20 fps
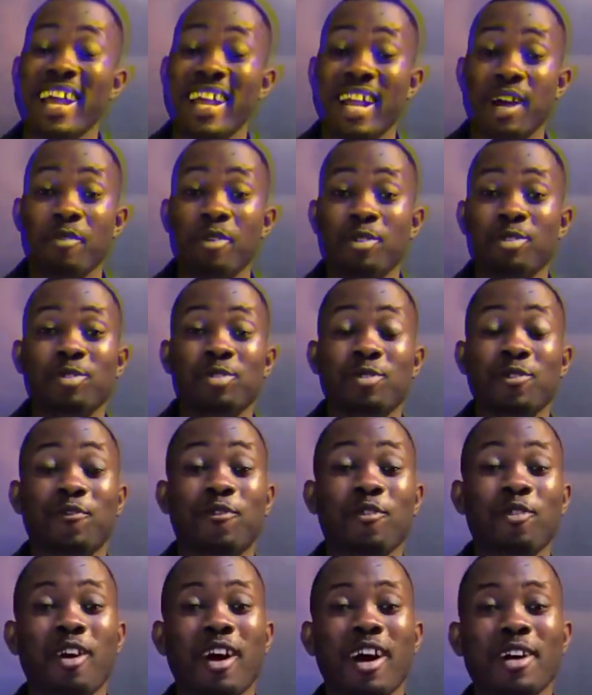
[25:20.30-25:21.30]
And I want you to
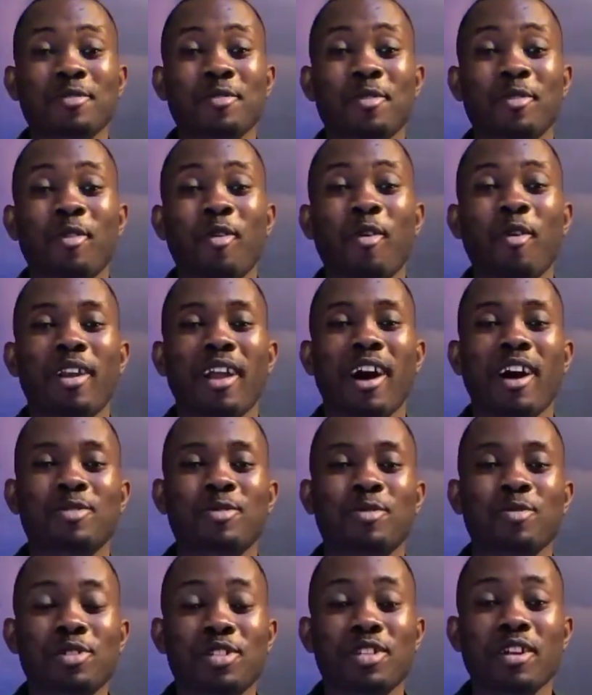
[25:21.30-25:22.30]
follow us on all our
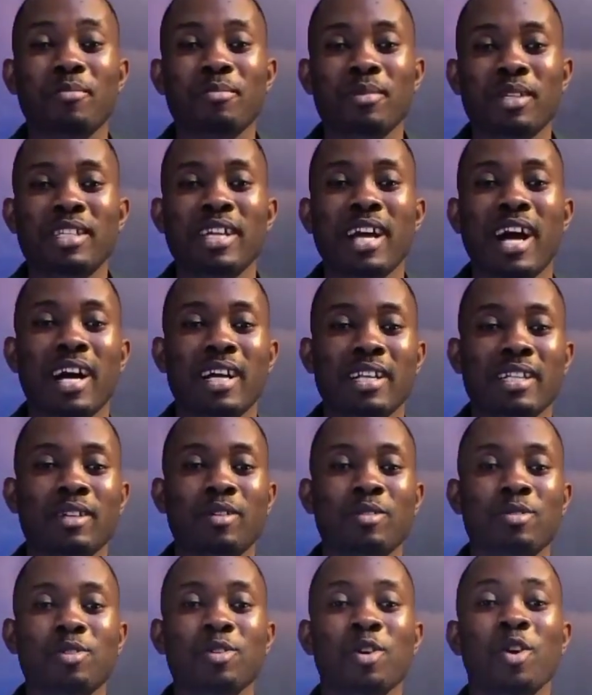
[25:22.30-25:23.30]
social media
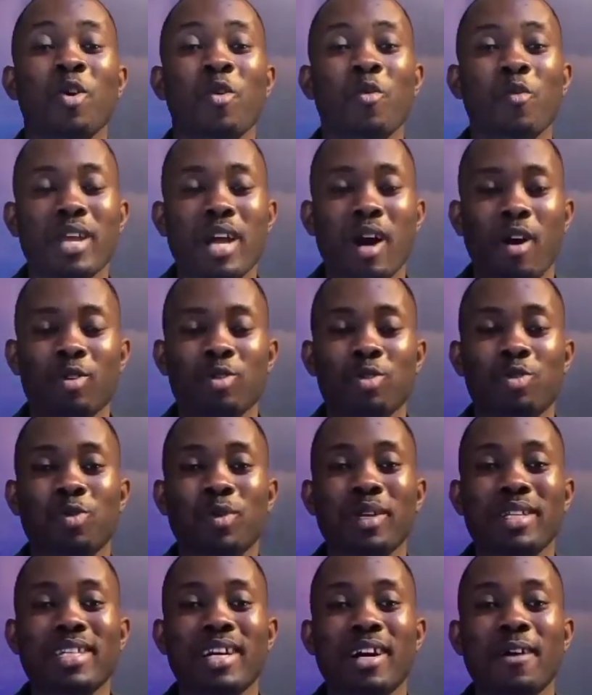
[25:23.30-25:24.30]
handles. We are on
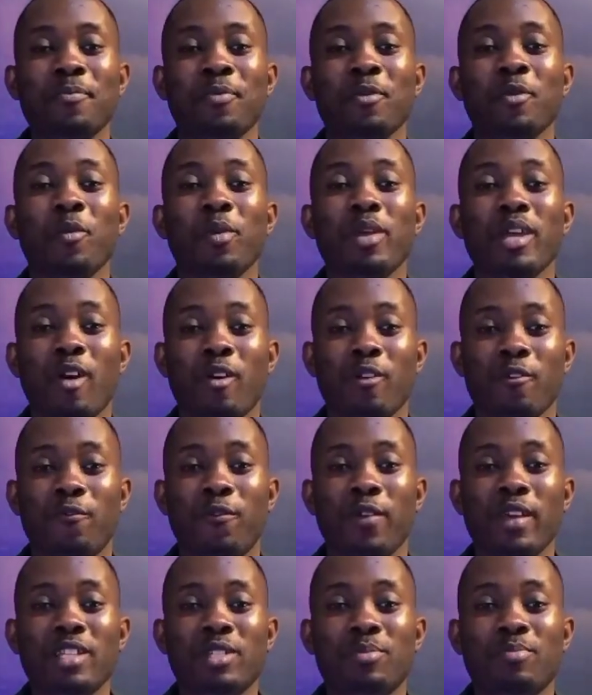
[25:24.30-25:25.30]
Twitter, we are on
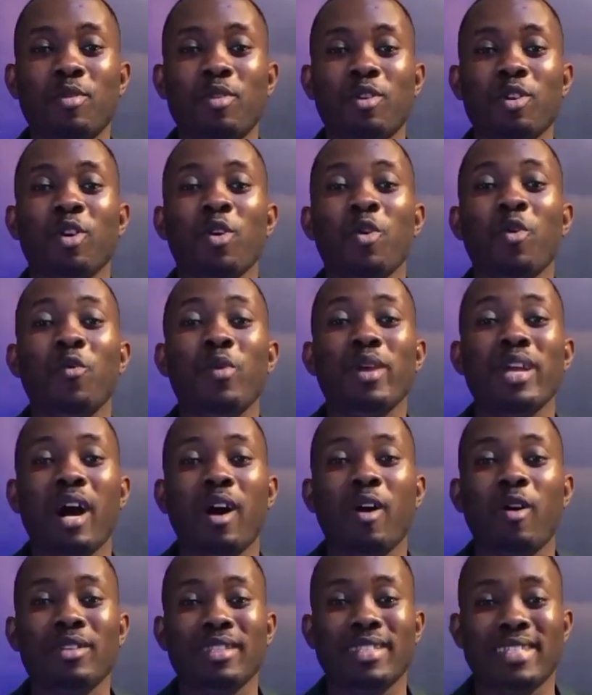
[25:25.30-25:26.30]
Facebook, we
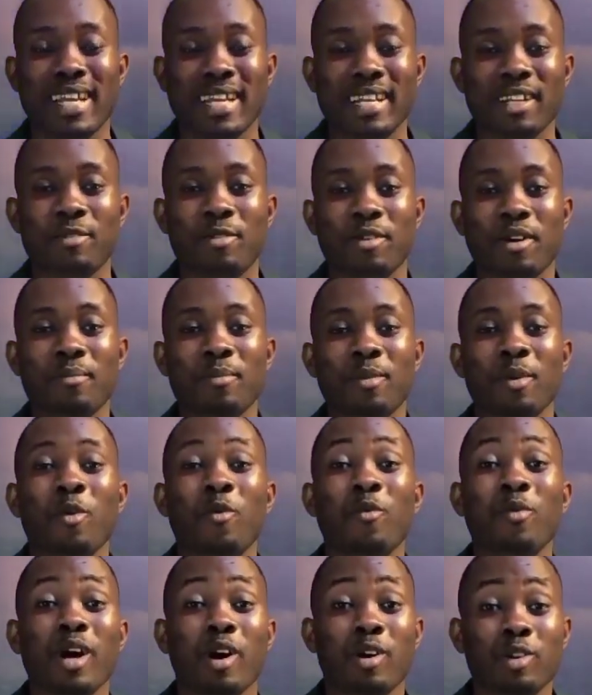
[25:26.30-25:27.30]
are on
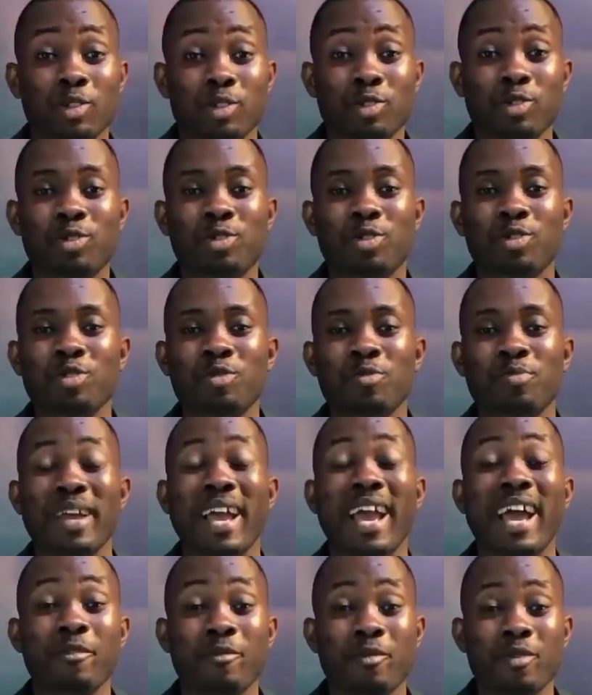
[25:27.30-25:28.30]
Telegram, we are on YouTube,
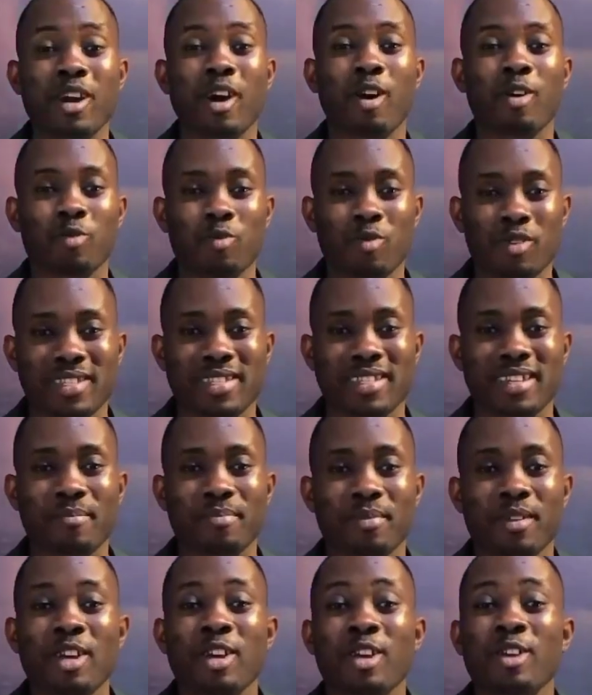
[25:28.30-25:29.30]
and we are on
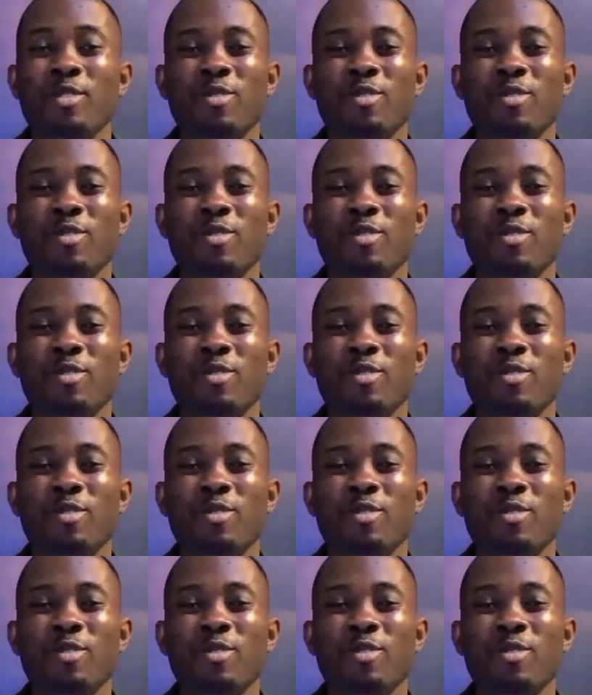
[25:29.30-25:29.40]
WhatsApp.